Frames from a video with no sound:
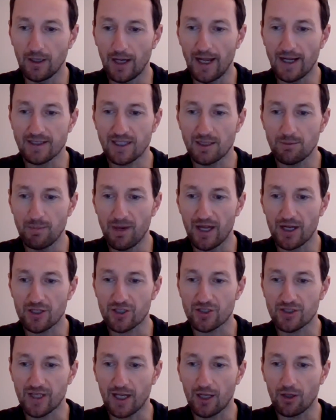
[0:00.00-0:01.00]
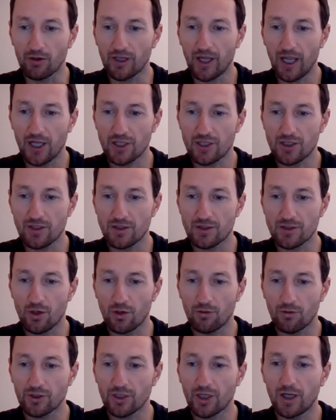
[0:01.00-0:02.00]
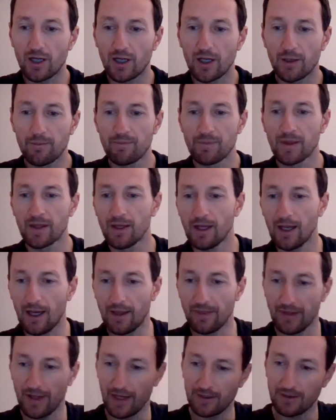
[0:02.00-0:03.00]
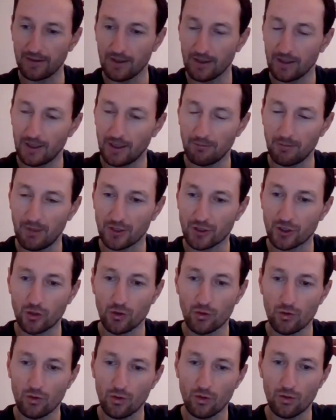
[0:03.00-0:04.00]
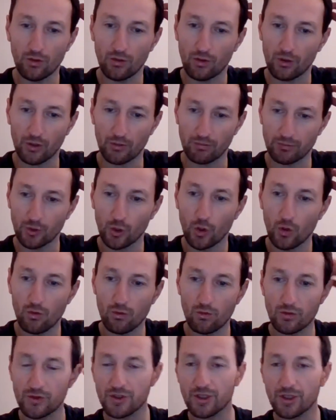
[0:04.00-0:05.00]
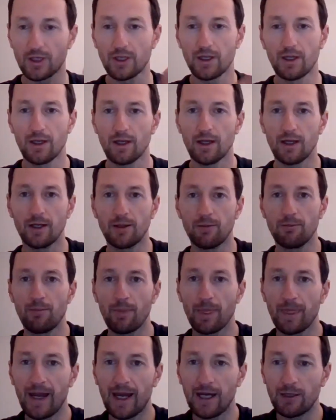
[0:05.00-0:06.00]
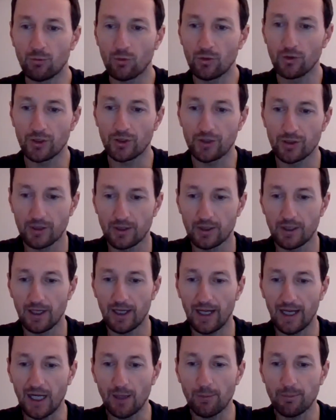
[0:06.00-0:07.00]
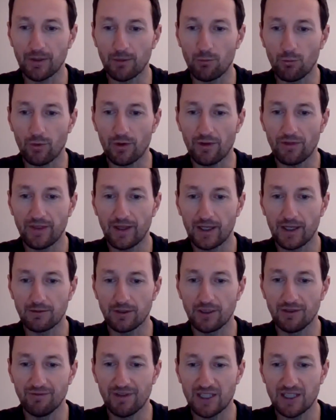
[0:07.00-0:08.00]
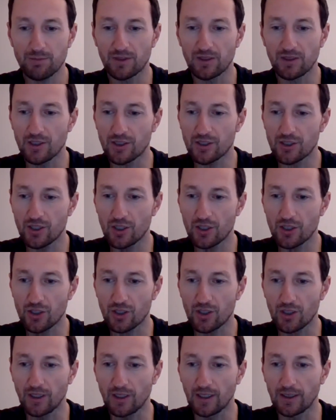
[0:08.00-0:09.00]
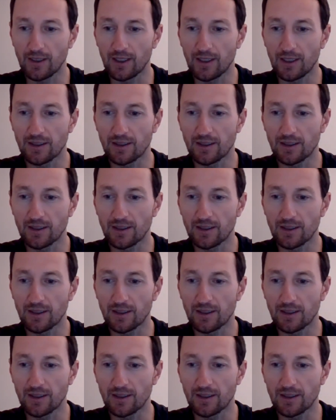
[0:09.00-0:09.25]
asset managers' allocations over time, and that a tool or tools that would help them with that investment decision and the